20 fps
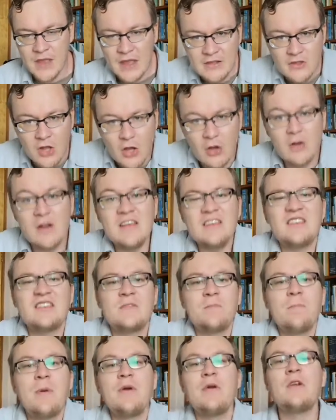And the Holy
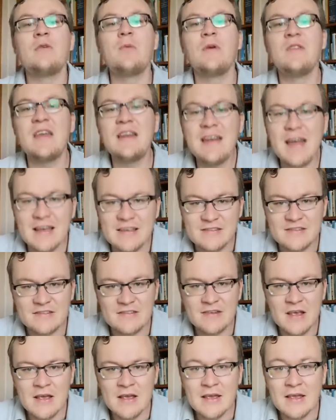Spirit within
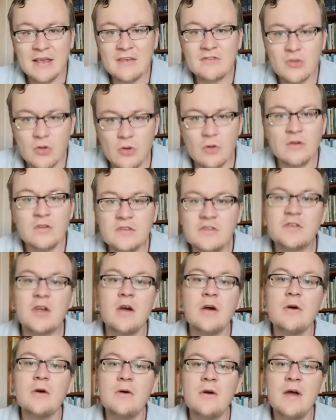us is
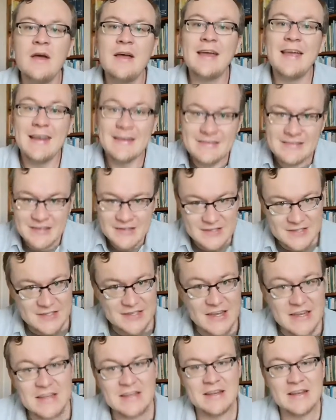also
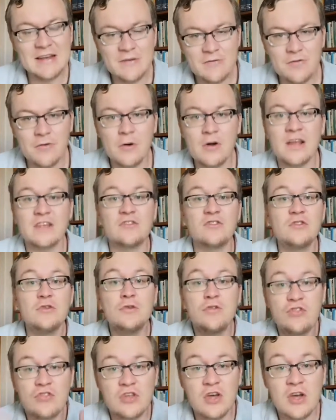interceding for us.
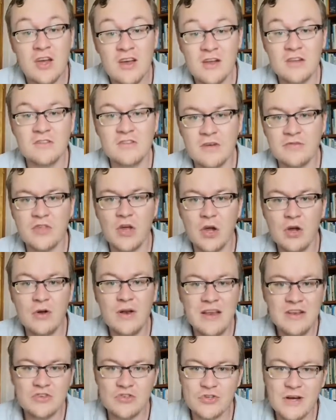Two thirds of the
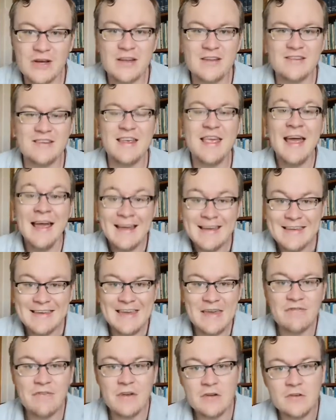Holy Trinity
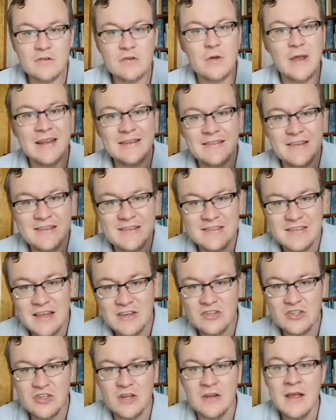given to
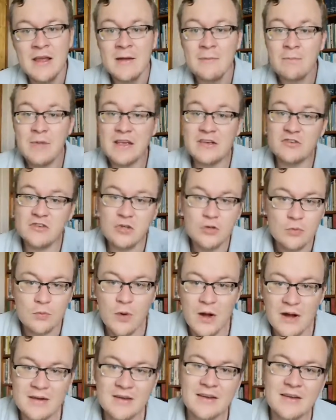intercession makes you
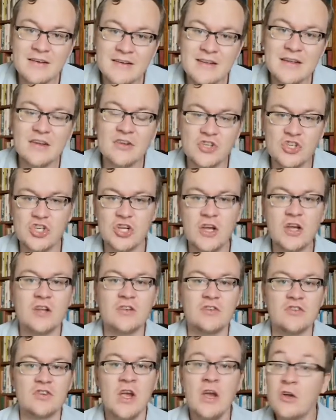wonder, dear
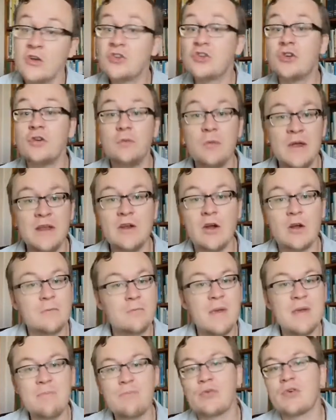church, should we
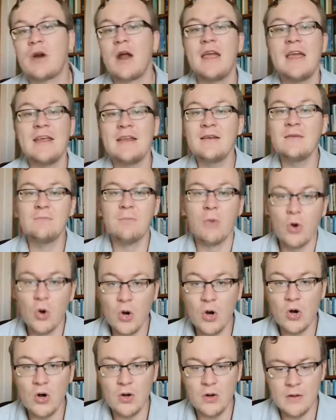not be praying
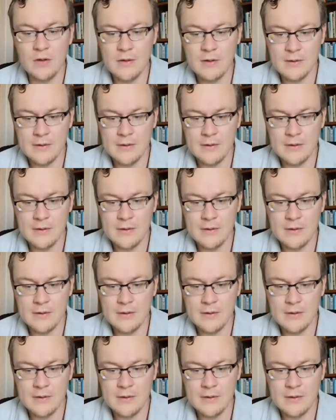more?